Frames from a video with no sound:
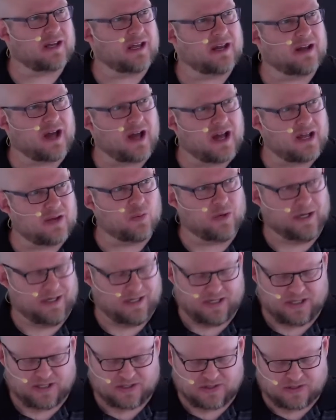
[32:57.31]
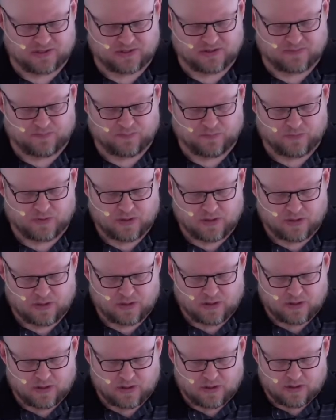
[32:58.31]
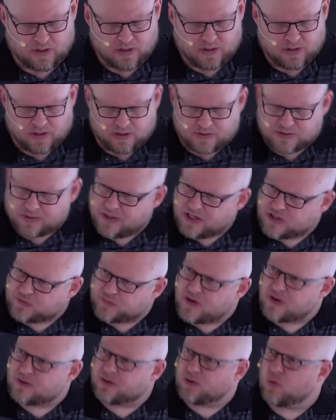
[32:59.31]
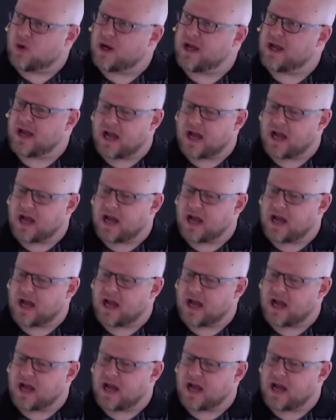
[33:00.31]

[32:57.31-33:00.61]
an eyewitness. So he's found a way